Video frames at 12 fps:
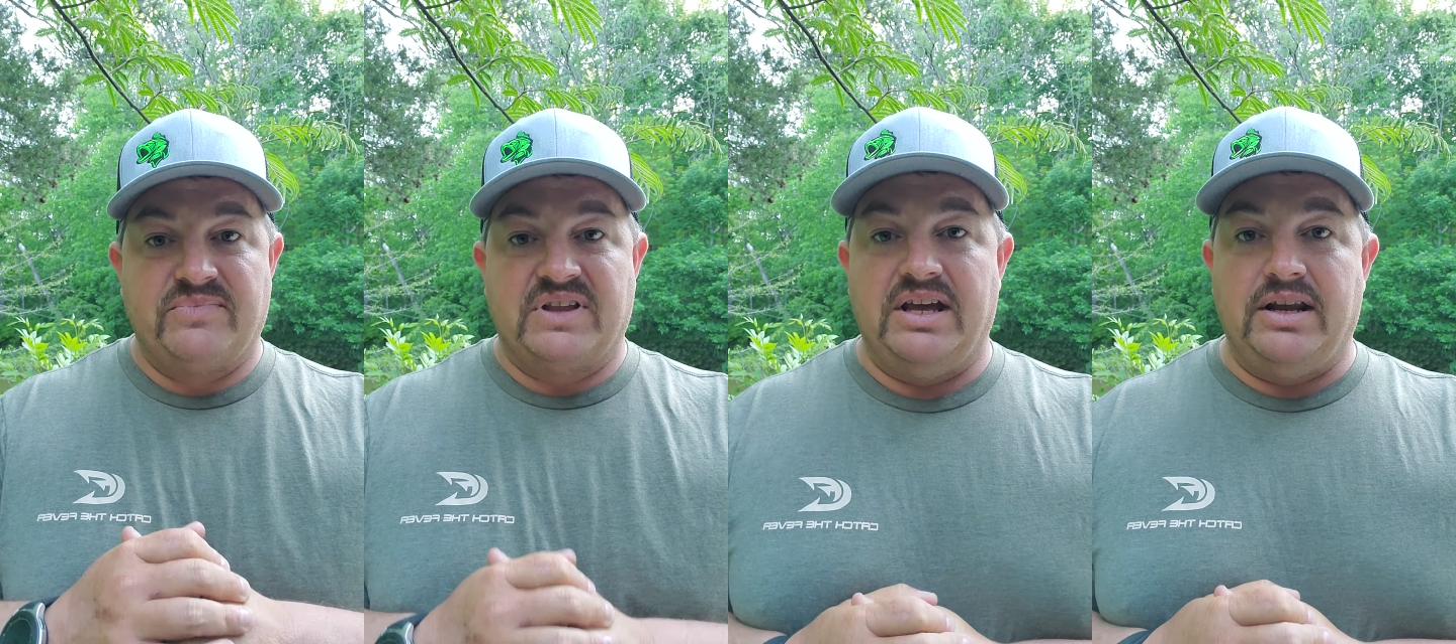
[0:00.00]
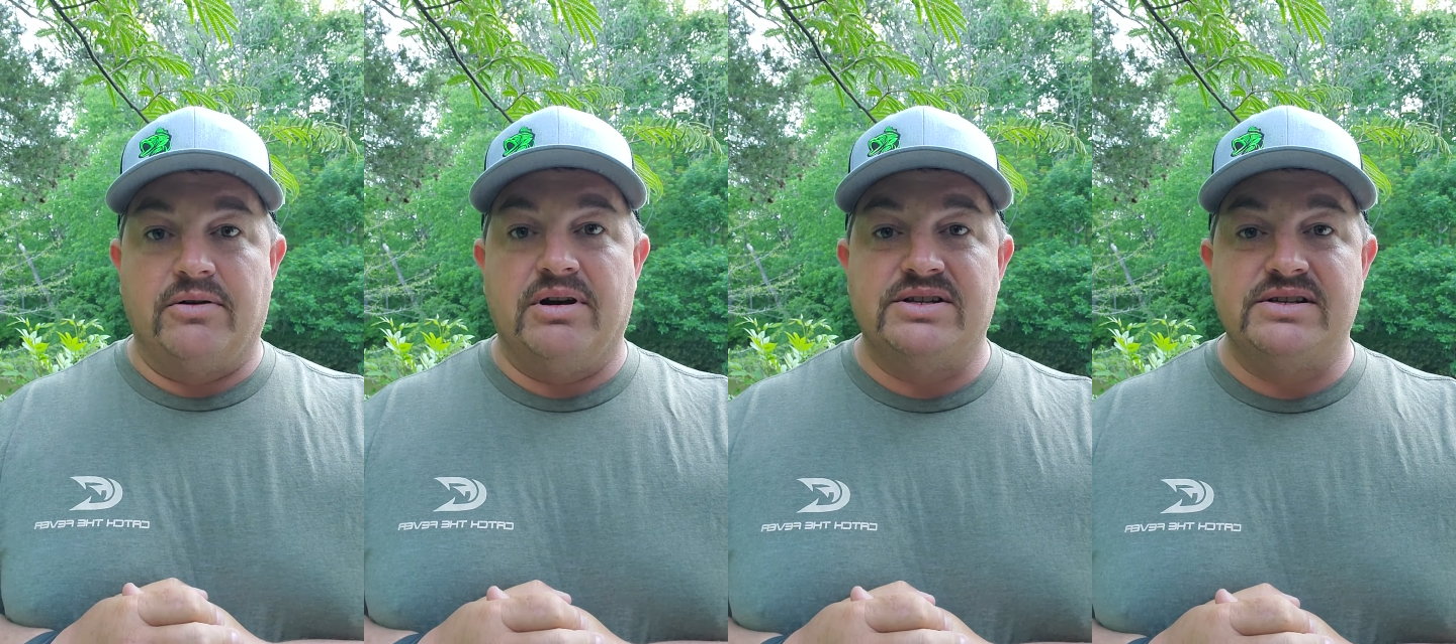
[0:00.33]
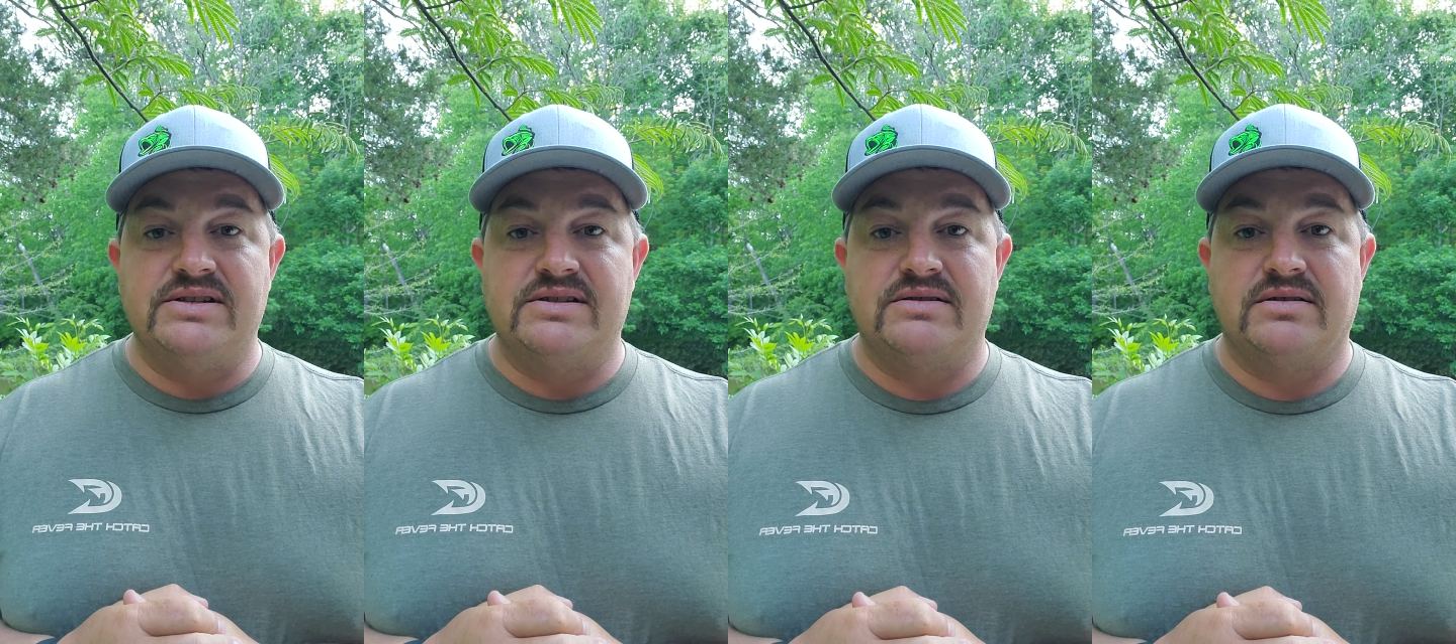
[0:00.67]
Any
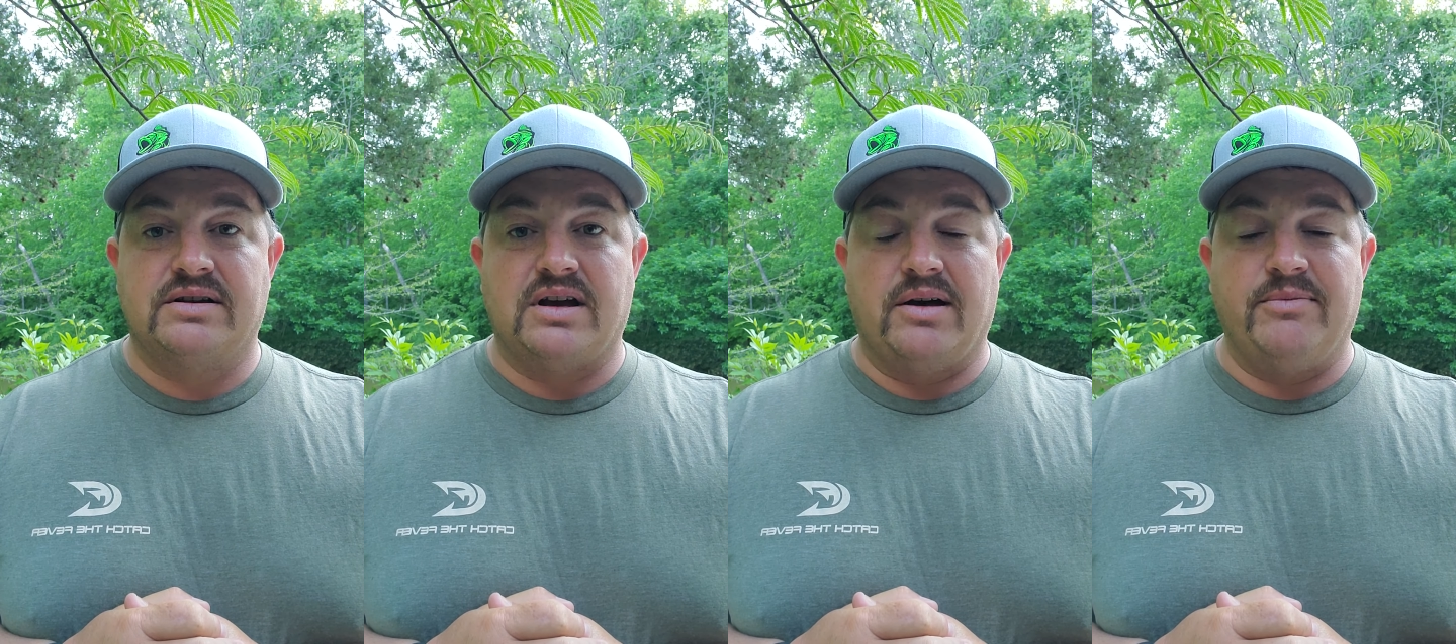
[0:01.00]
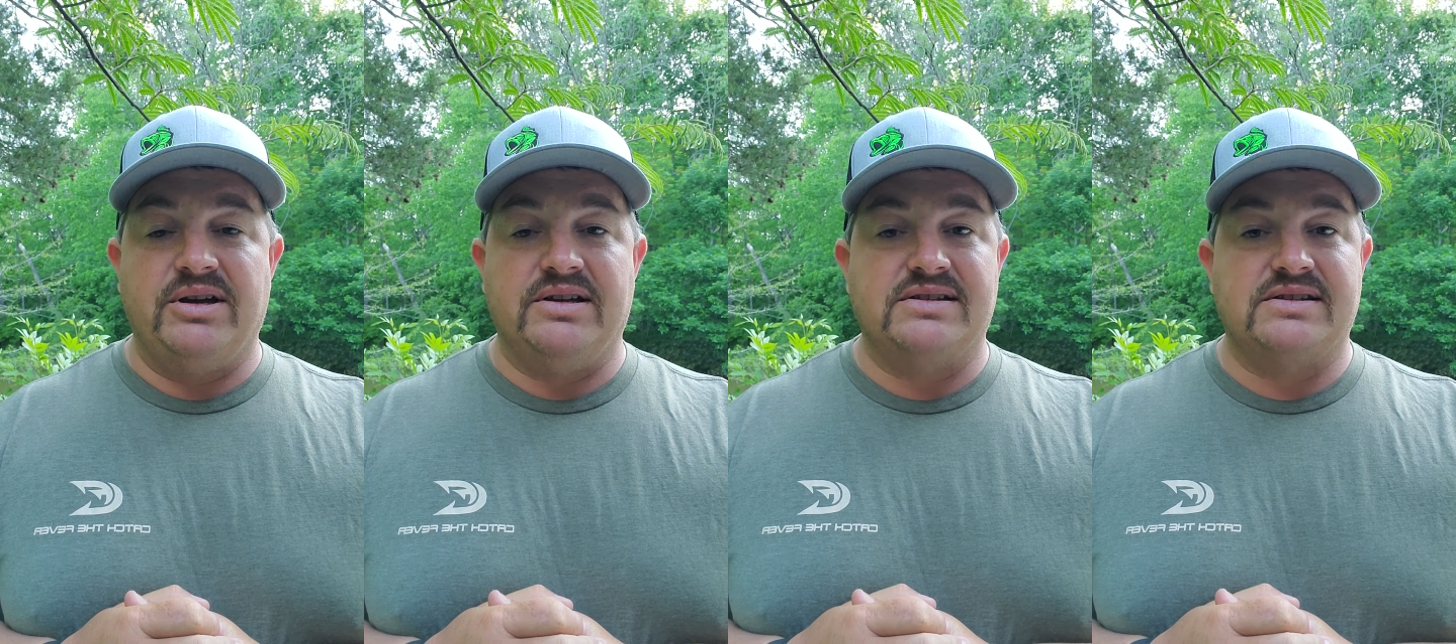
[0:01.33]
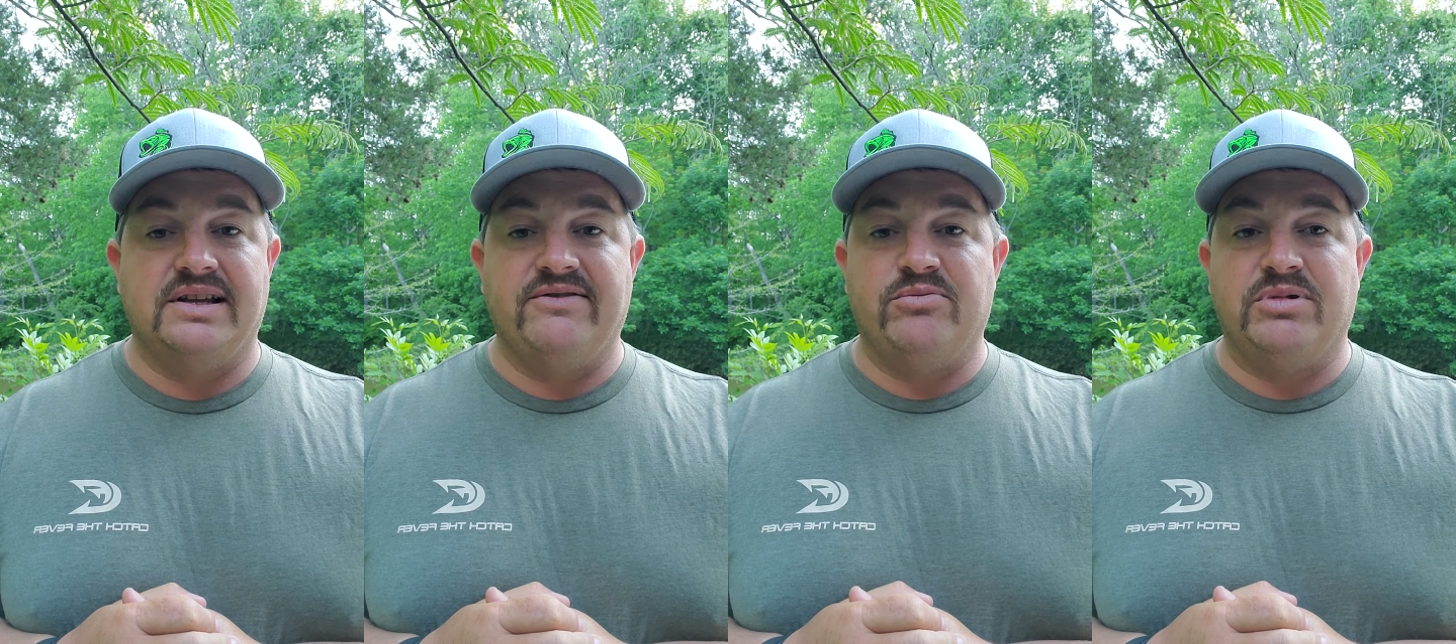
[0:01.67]
questions, comments,
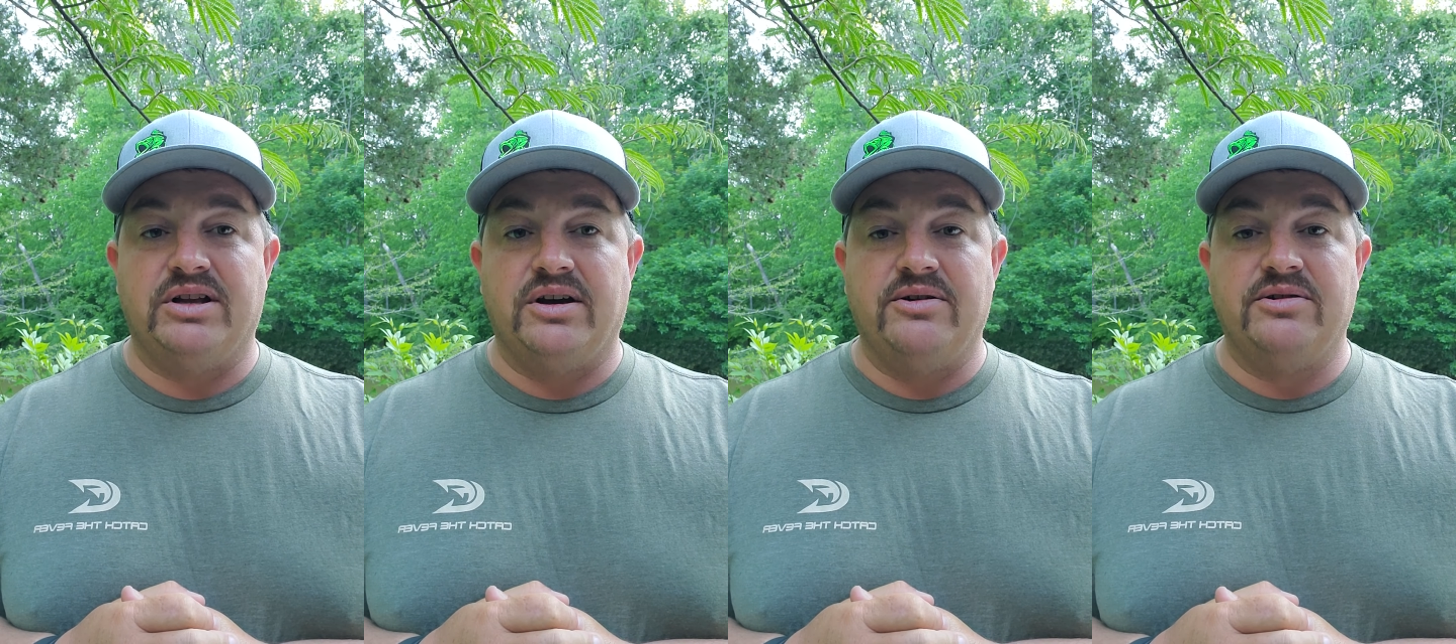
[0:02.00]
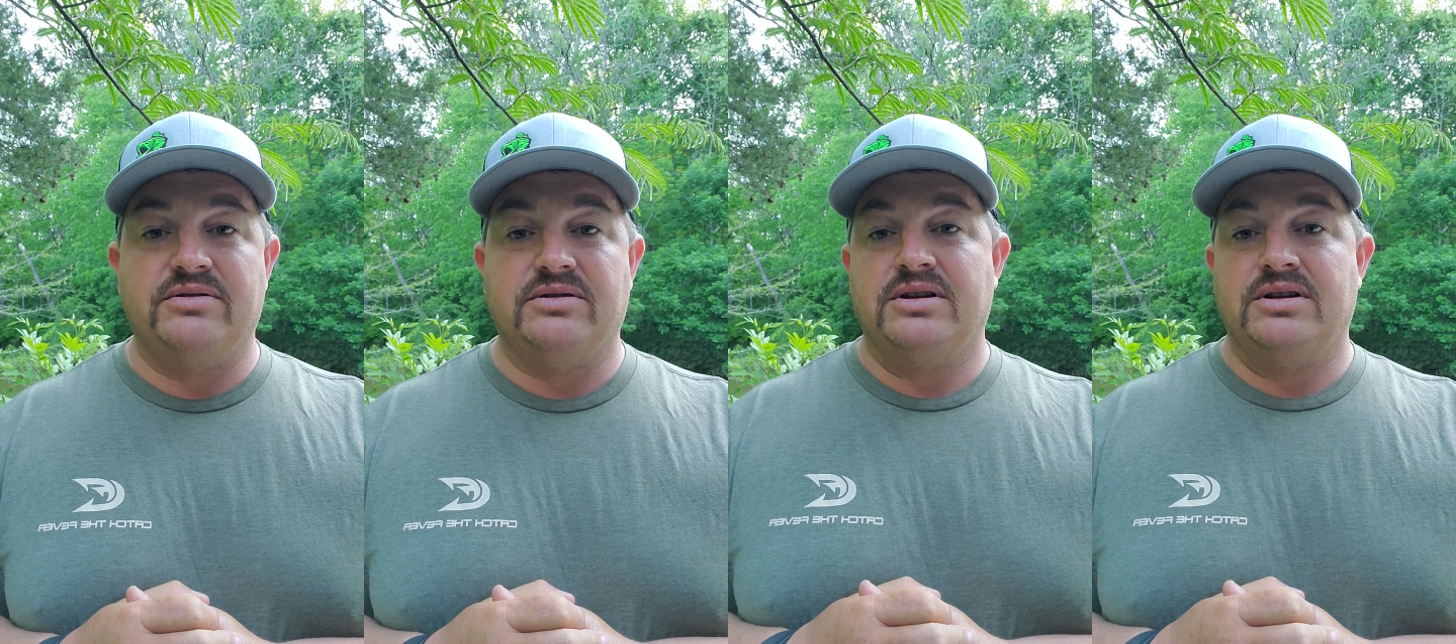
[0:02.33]
leave them below.